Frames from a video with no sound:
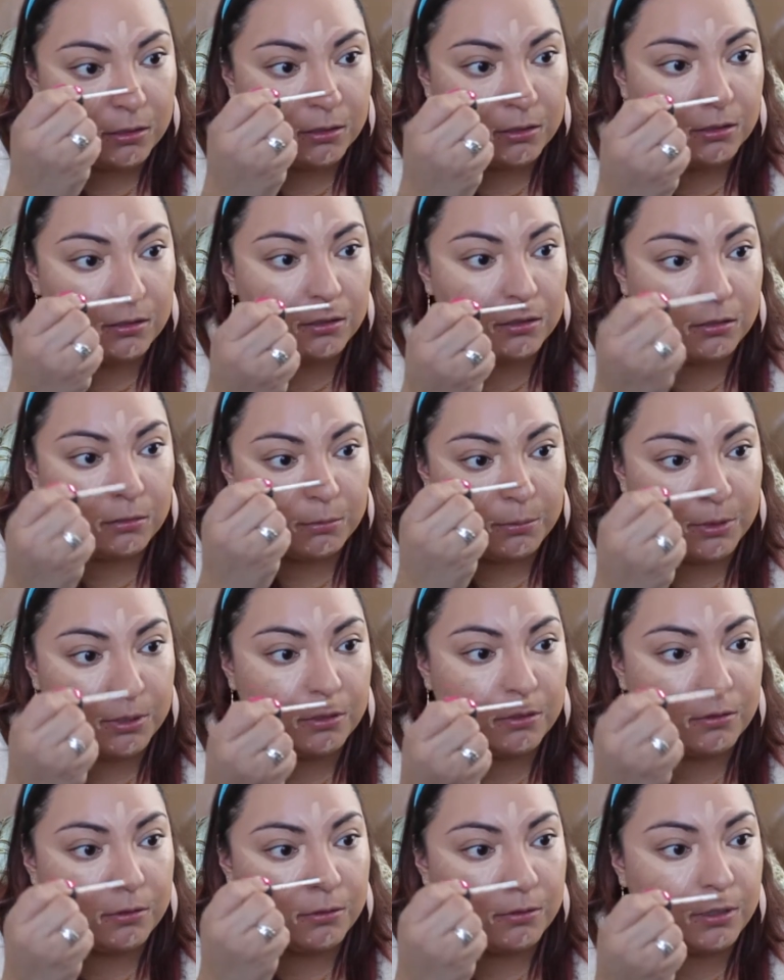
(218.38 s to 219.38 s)
a little
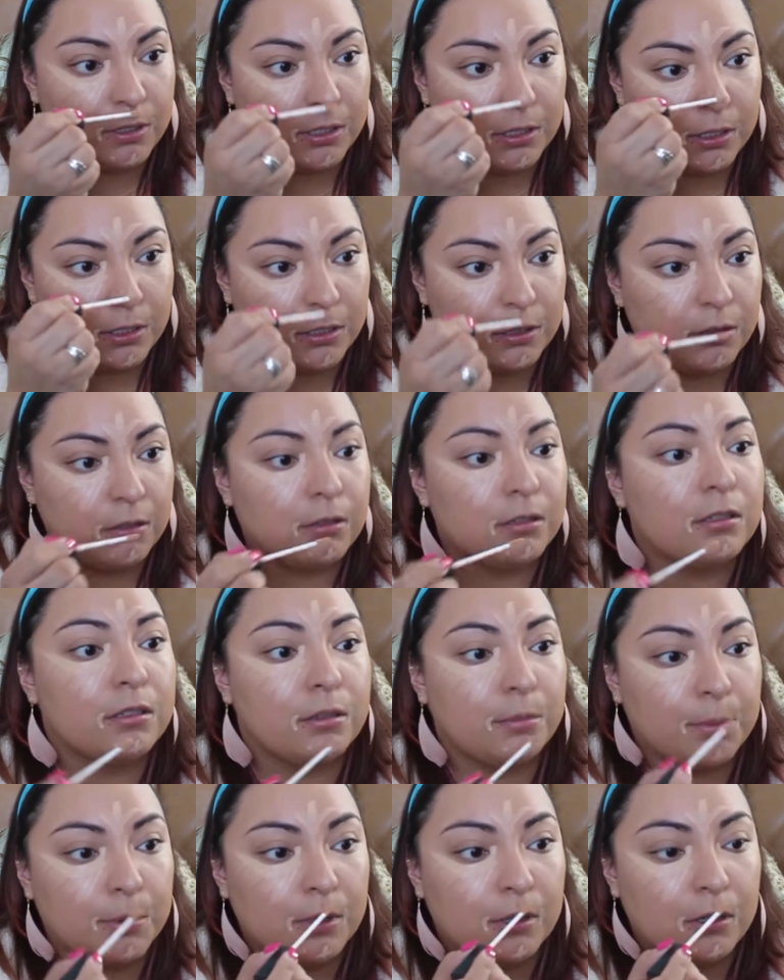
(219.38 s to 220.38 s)
bit right here on the
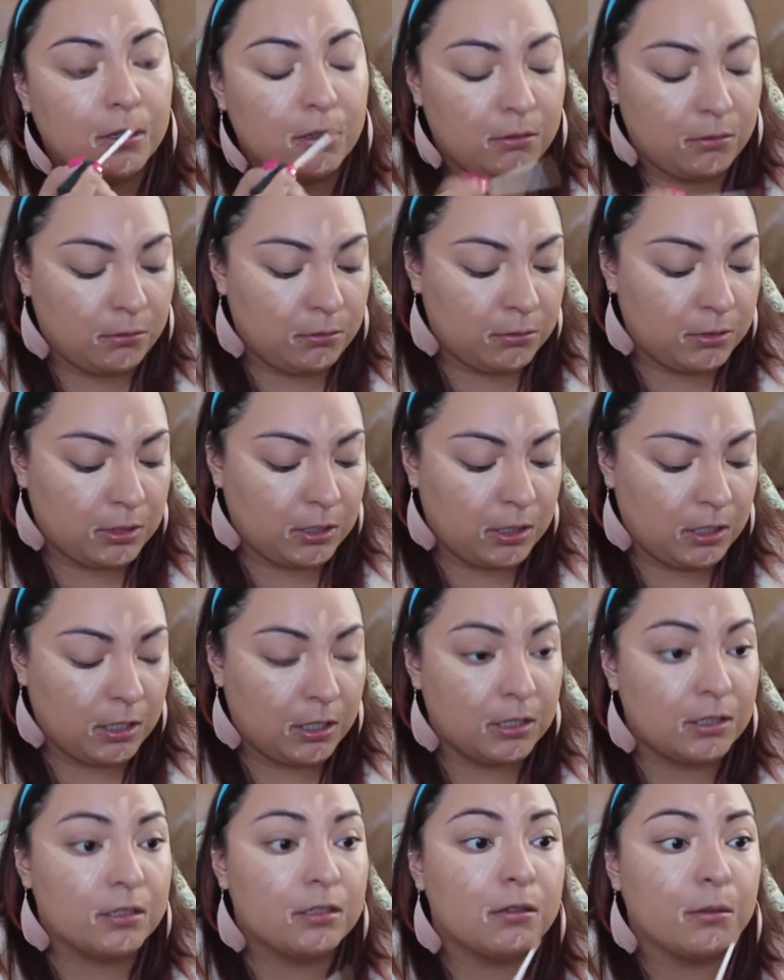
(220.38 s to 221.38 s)
tip of the nose,
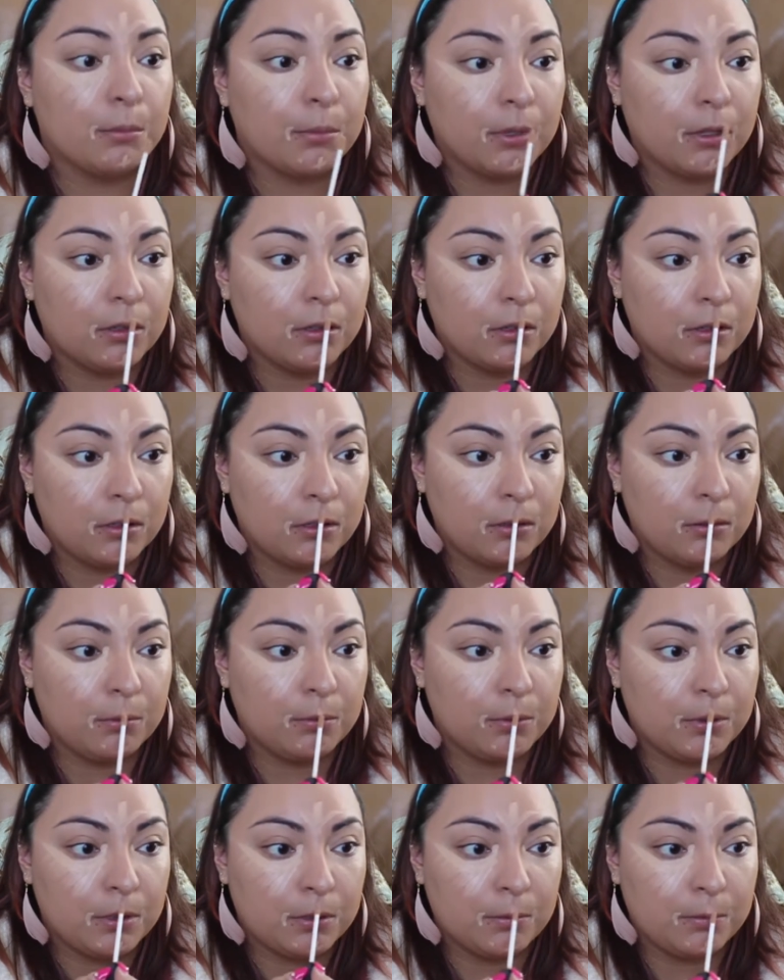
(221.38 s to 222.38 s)
and some on the
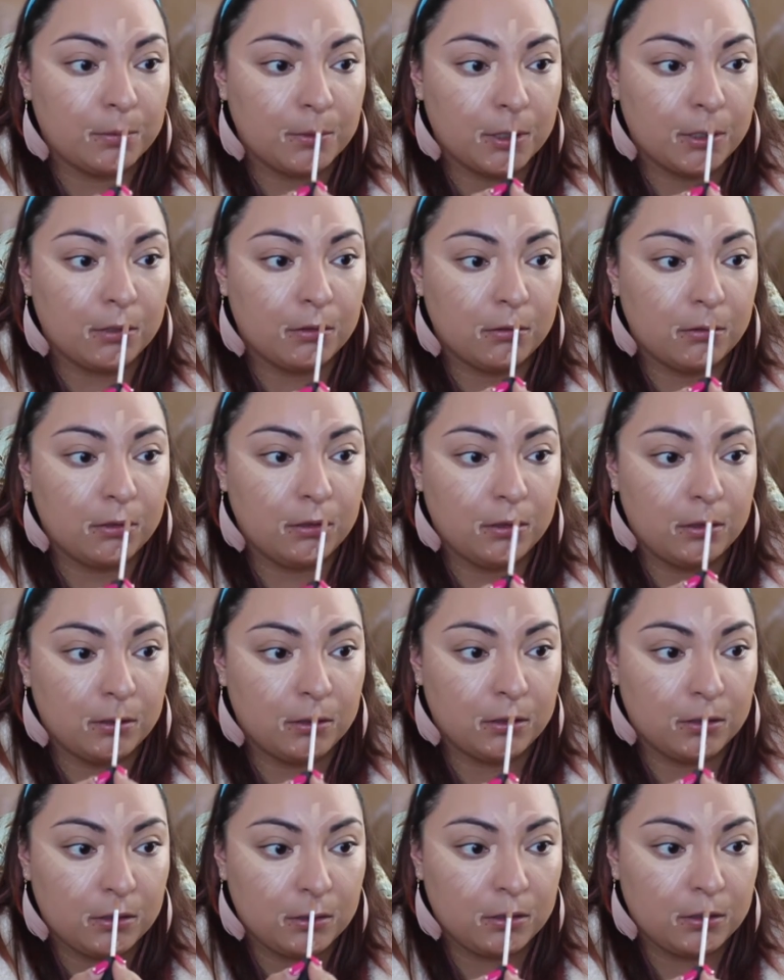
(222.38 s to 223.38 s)
Cupid's bow
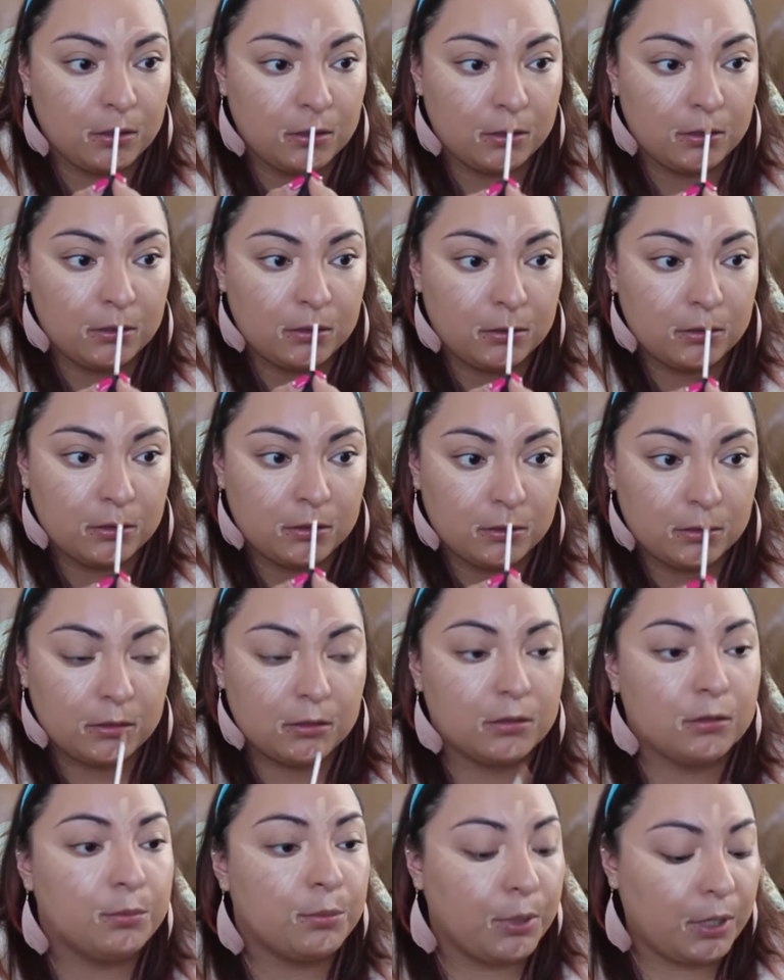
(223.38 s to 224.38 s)

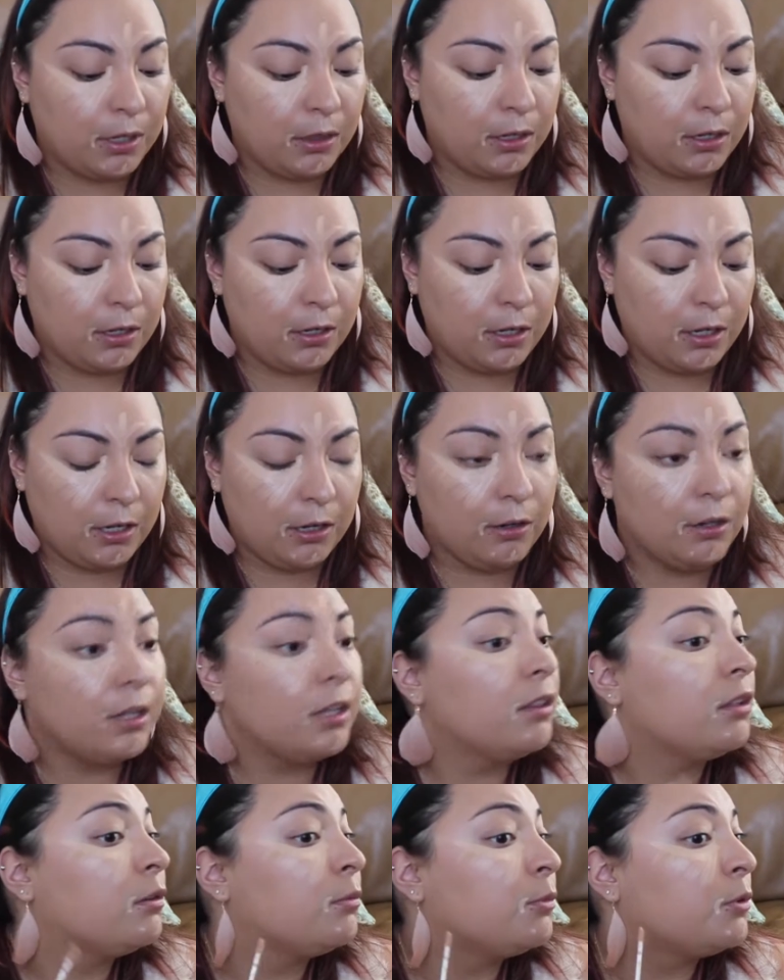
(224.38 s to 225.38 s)
to brighten that area
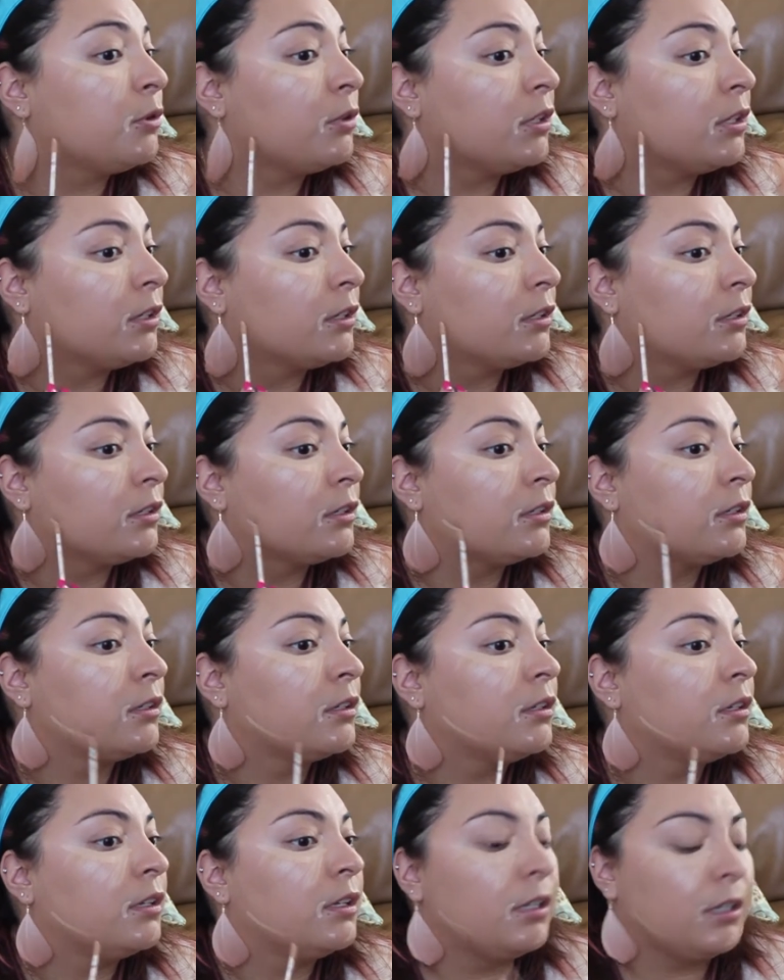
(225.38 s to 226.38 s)
a little more.
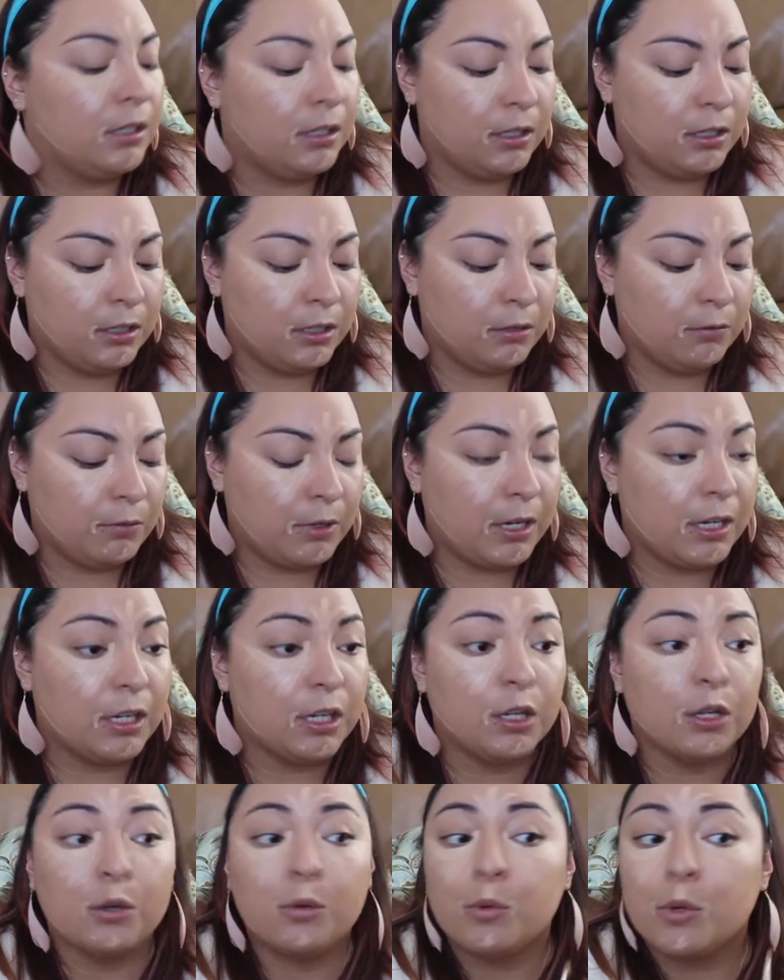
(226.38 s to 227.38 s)
And then right
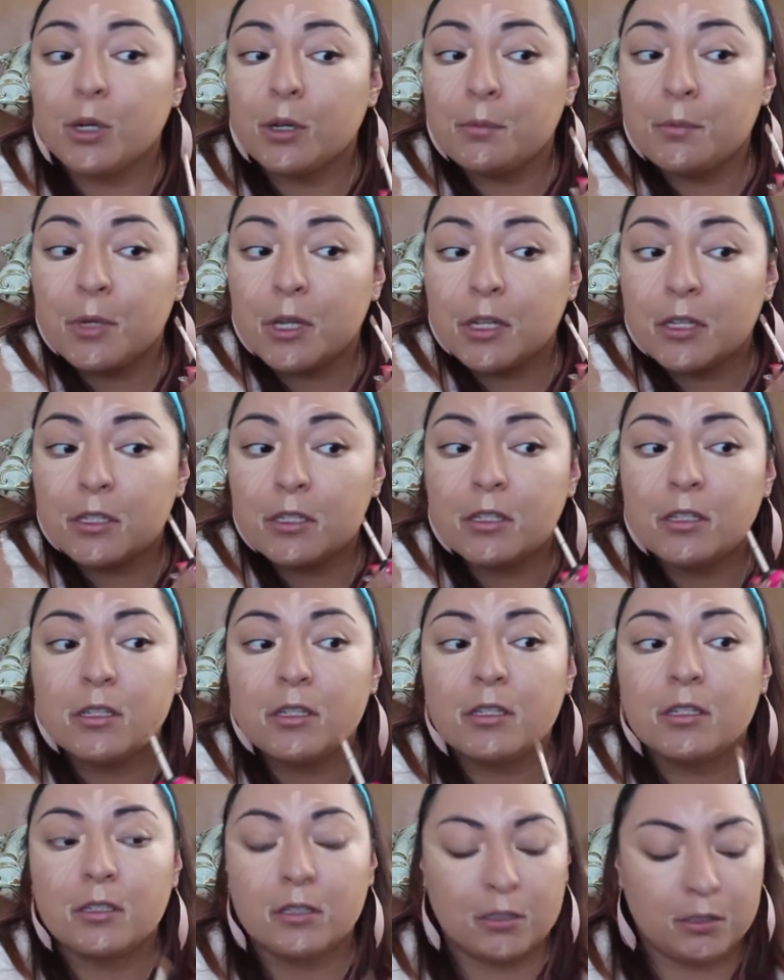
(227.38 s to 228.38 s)
here where I'm not
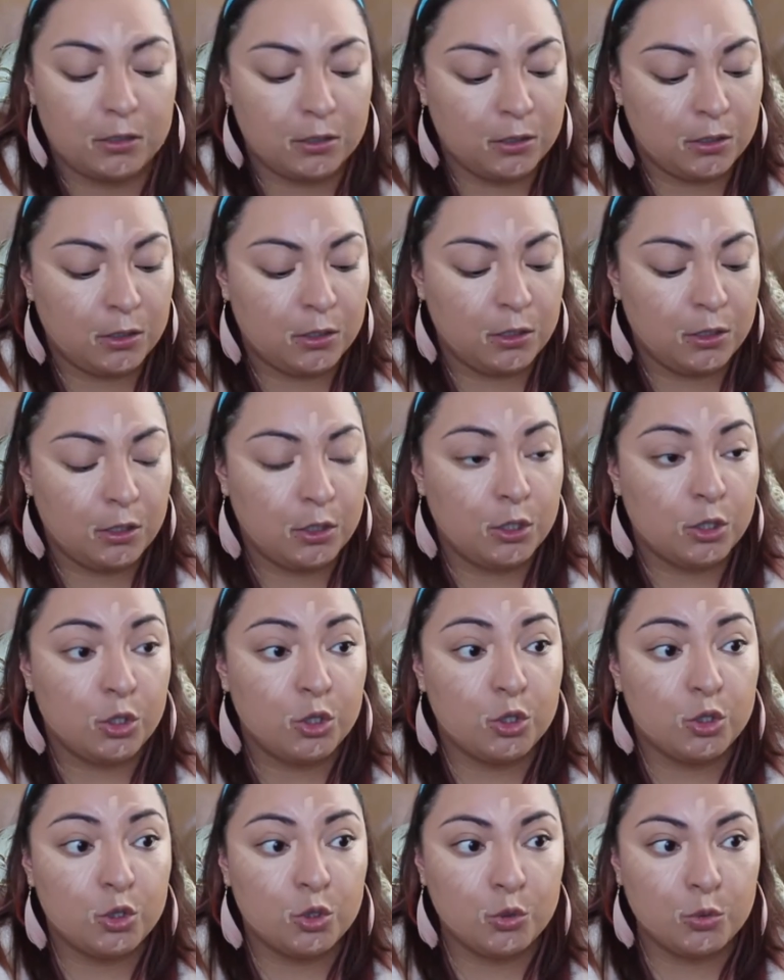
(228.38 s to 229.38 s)

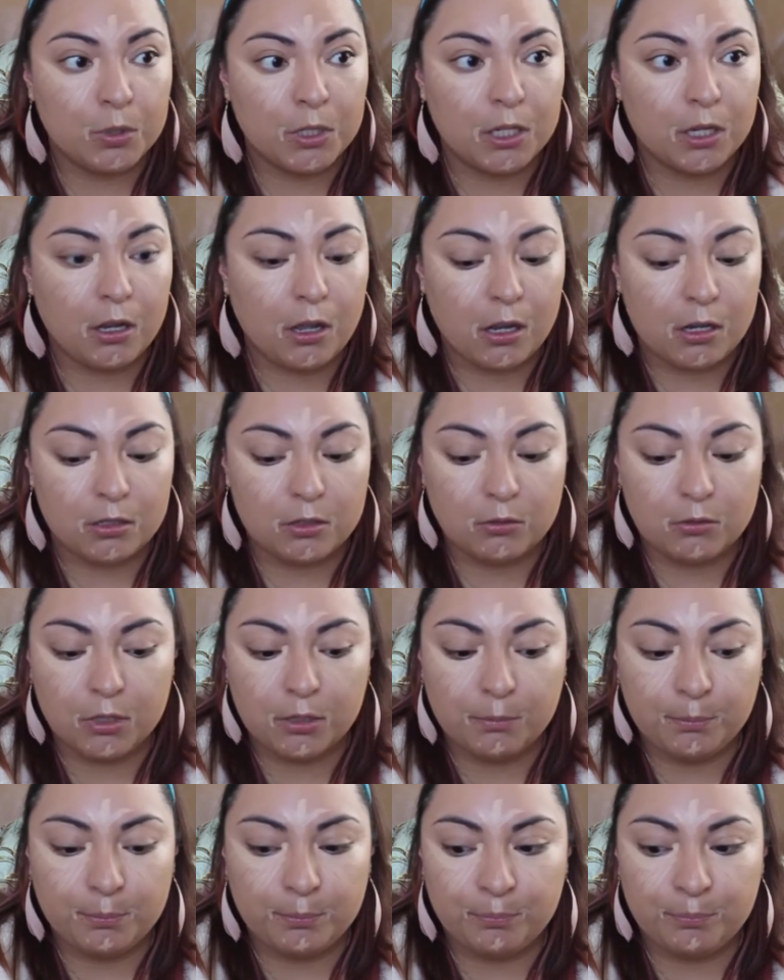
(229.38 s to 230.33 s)
doing a contour.